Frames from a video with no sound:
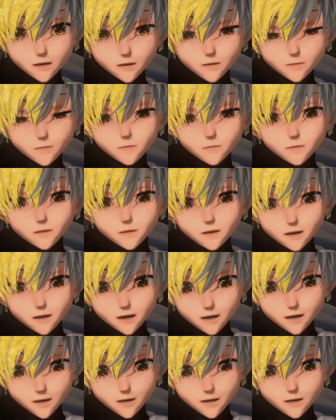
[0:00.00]
that
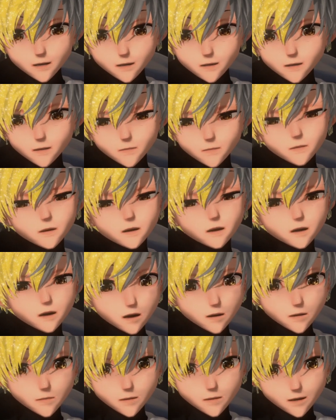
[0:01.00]

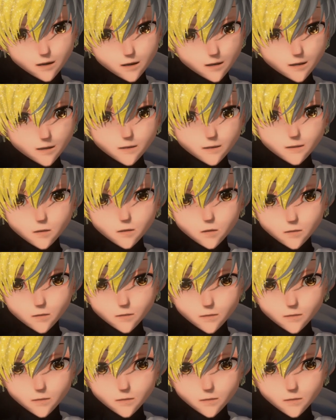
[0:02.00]
VRM does not support.